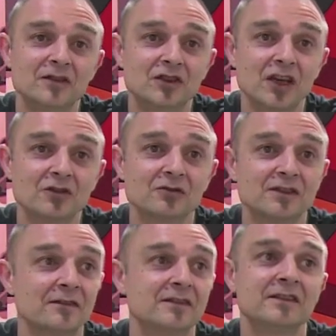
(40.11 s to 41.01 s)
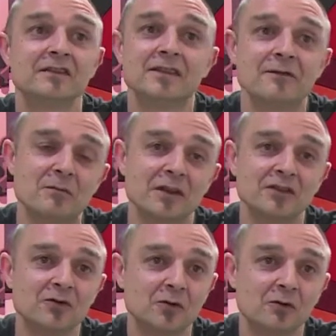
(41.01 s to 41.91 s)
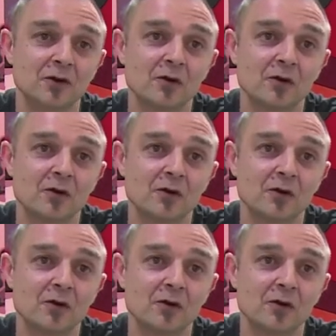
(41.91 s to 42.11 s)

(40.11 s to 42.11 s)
So it's all part of our environment.